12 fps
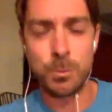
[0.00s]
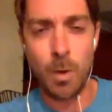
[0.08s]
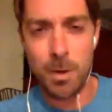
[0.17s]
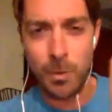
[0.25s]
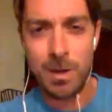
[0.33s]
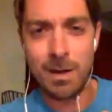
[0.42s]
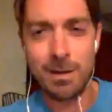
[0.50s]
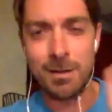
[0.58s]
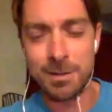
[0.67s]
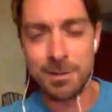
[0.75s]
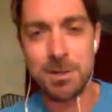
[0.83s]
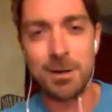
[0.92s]
1 week
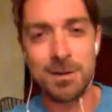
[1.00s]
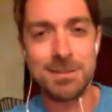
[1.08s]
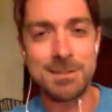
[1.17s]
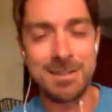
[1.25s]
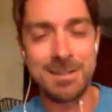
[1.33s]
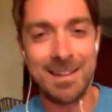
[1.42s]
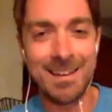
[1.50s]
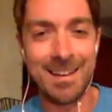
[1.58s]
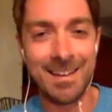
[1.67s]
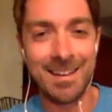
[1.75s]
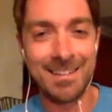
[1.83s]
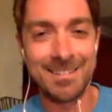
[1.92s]
on the charts. And then
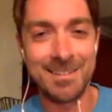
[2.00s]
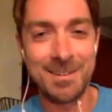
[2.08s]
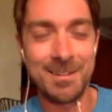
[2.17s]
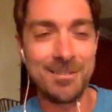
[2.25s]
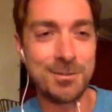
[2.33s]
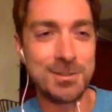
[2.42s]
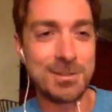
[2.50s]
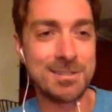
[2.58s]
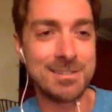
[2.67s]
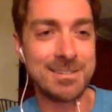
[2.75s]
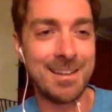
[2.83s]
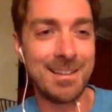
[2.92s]
it
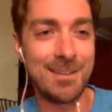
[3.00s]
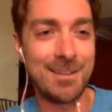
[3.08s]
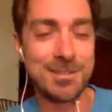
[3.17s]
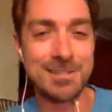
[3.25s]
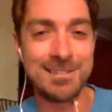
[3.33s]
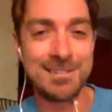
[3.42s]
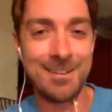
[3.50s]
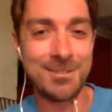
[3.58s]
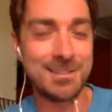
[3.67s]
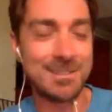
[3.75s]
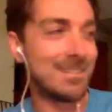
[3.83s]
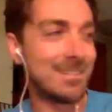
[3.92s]
was, yeah, that was
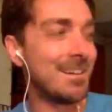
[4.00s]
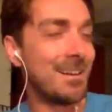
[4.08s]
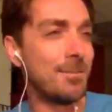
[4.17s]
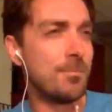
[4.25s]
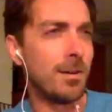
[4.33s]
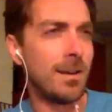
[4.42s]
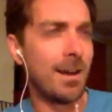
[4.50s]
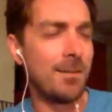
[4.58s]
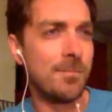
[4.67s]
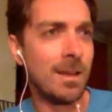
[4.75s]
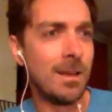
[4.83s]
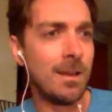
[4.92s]
it done. But
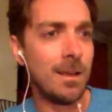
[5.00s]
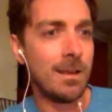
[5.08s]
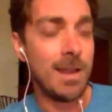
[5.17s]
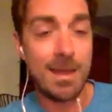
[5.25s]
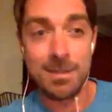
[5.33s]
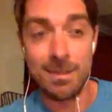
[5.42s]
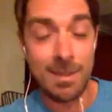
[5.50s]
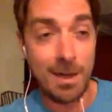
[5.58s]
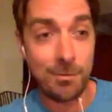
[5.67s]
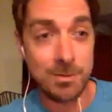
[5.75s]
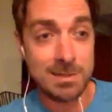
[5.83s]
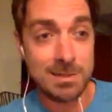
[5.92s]

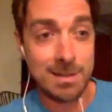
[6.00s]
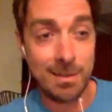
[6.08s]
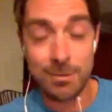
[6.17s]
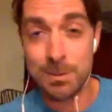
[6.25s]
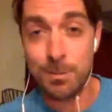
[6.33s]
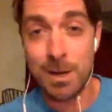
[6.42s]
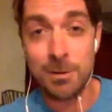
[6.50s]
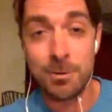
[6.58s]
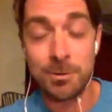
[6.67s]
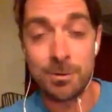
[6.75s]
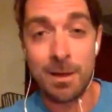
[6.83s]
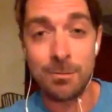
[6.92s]
that was the main
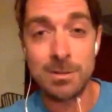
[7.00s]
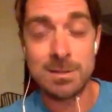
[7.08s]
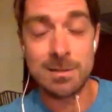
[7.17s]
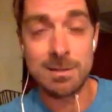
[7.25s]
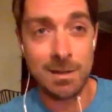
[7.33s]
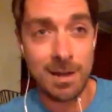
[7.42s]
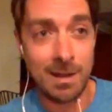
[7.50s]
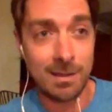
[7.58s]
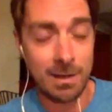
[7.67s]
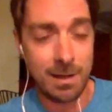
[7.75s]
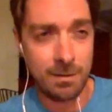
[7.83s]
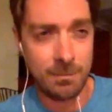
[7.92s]
goal. That was, again,
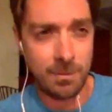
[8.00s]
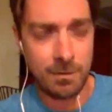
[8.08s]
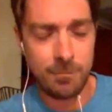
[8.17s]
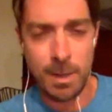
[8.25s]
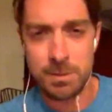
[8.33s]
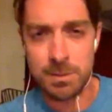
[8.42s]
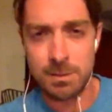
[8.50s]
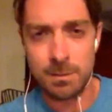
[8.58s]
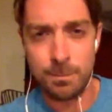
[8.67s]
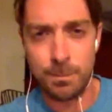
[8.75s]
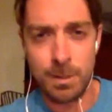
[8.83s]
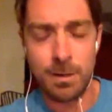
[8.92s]
like I've mentioned
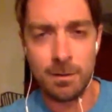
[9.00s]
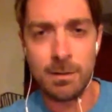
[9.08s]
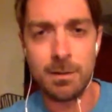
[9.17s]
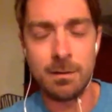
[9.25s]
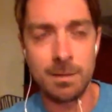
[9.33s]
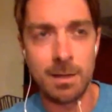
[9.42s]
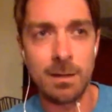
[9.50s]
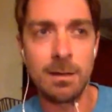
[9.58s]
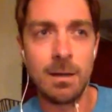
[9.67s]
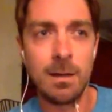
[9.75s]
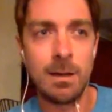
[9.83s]
a bit earlier, that